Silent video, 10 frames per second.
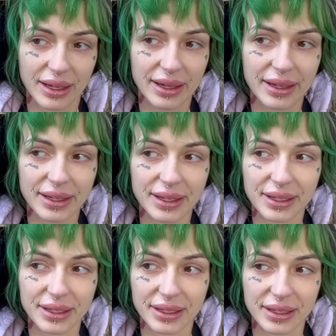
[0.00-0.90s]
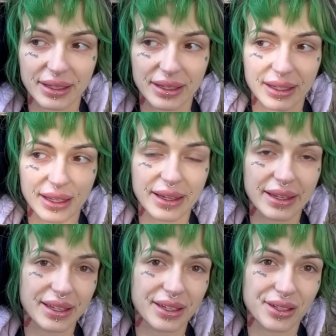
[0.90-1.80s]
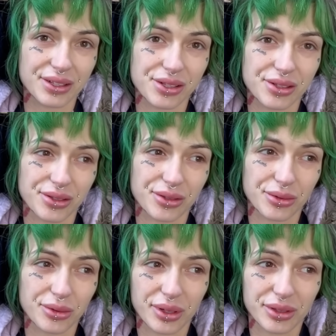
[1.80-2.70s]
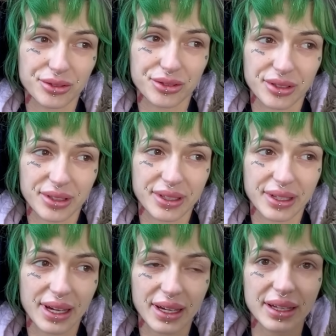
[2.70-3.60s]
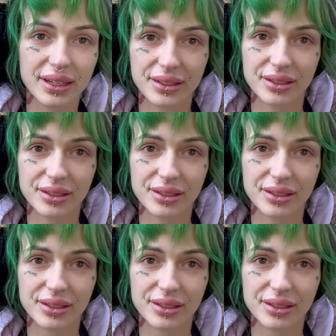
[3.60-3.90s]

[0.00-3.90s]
$80 to $200 a day.